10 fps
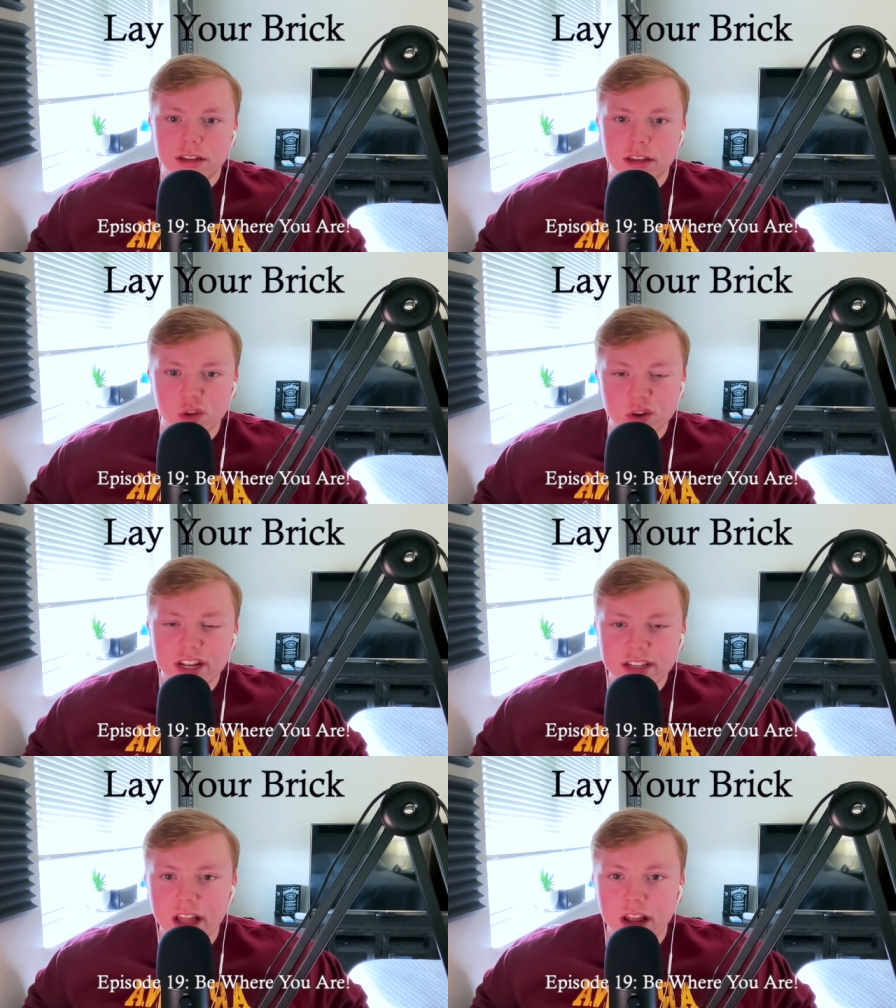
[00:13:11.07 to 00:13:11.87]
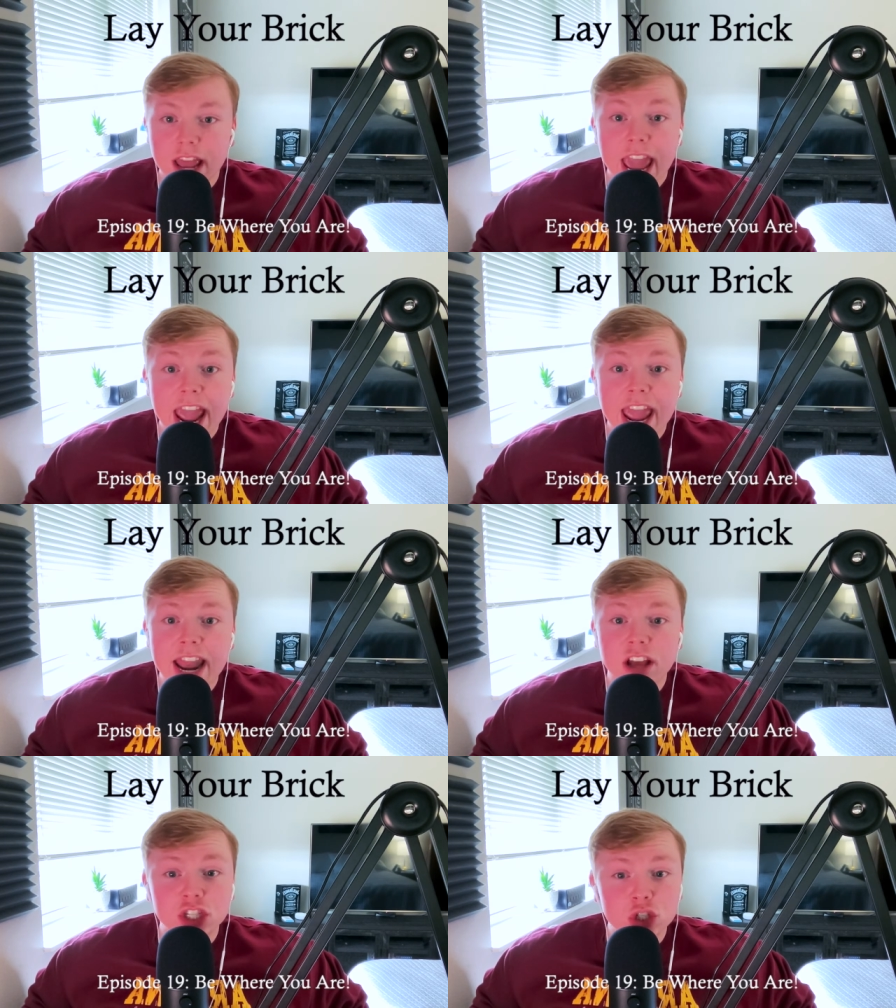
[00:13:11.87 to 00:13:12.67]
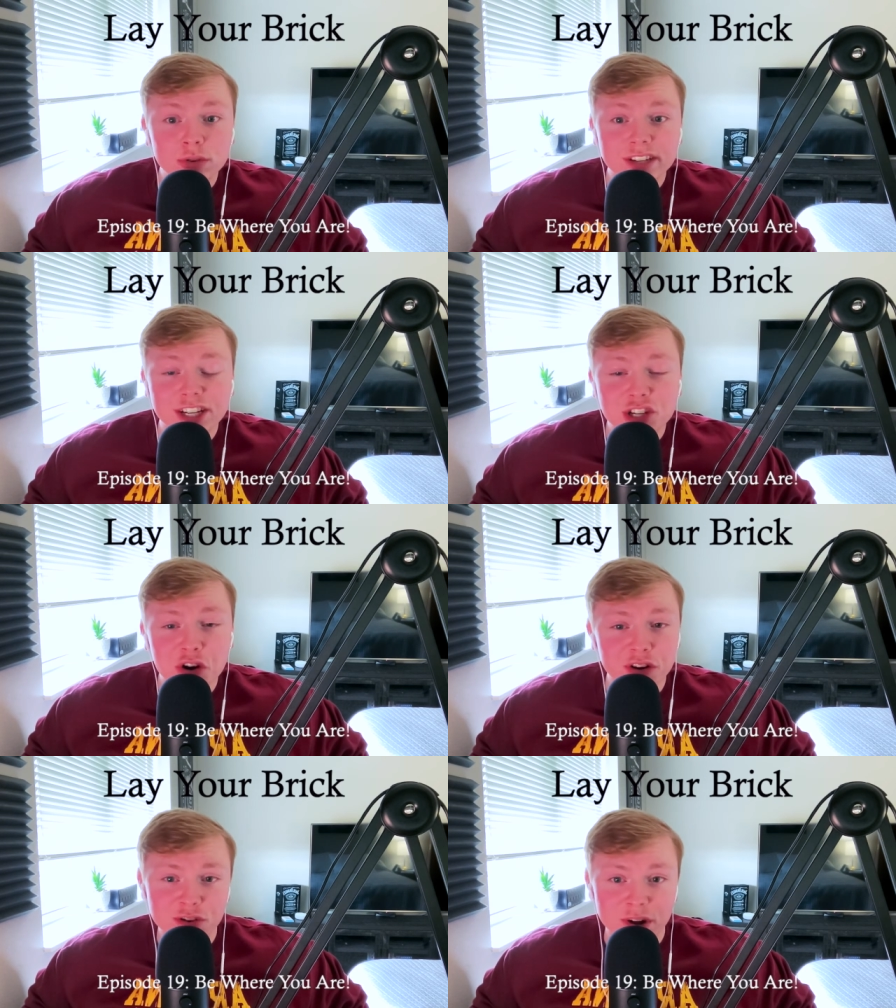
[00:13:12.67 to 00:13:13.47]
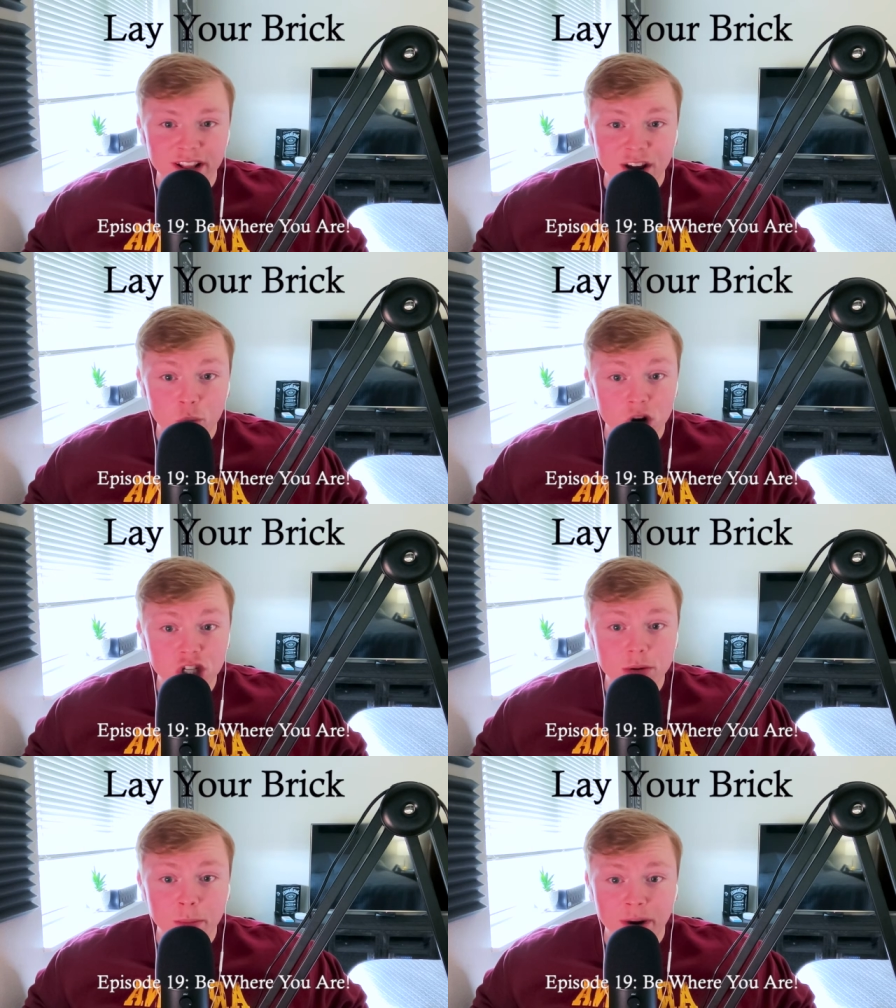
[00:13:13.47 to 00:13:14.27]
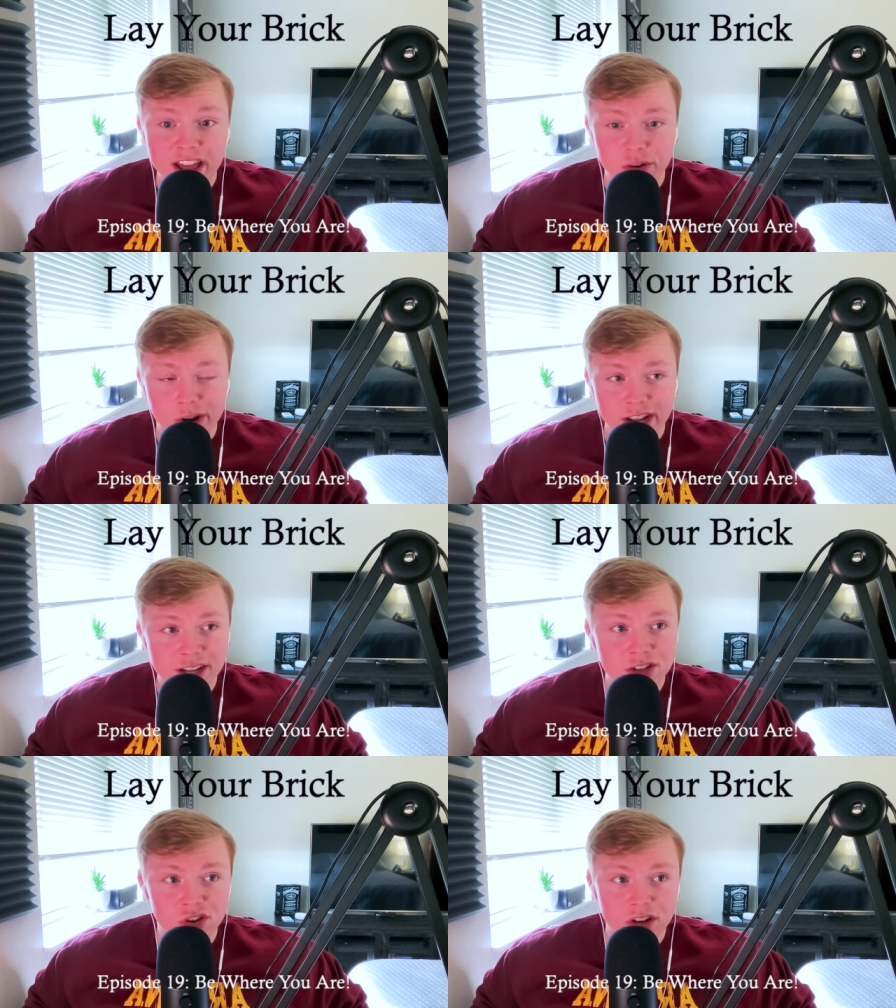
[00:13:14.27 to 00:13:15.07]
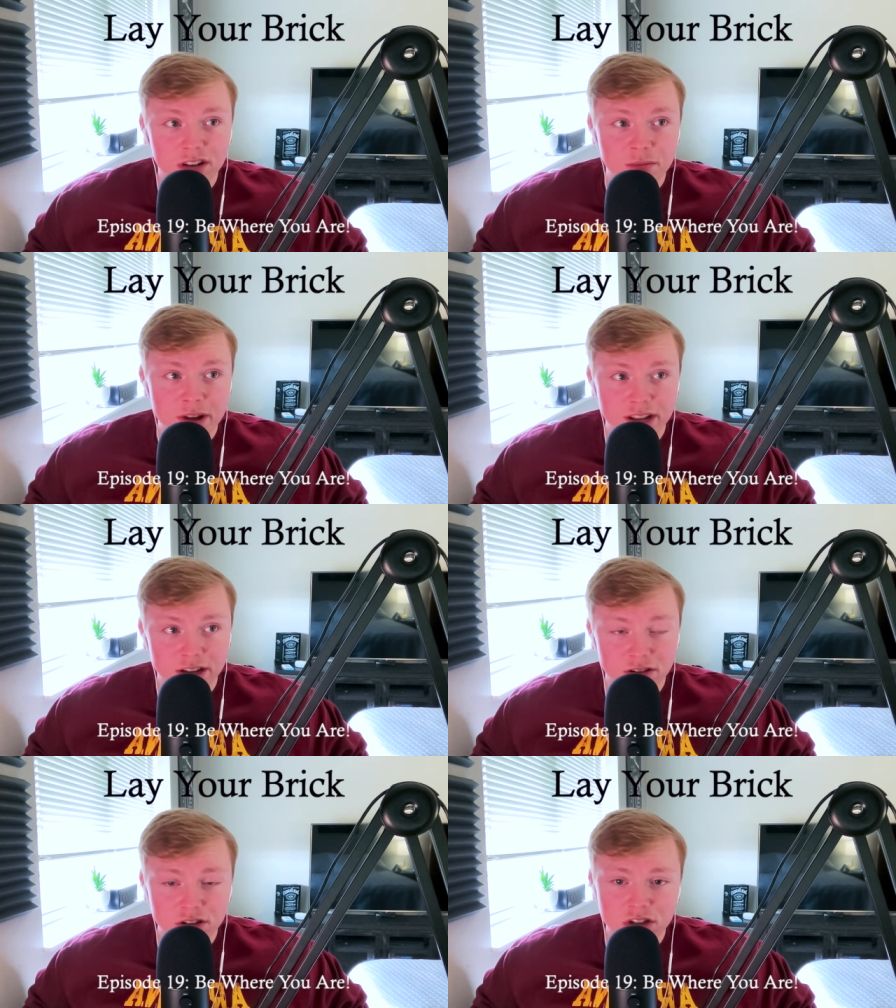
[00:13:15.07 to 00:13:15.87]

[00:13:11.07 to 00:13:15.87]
You need to tell. And as soon as I started doing that, which by the way, it took many years.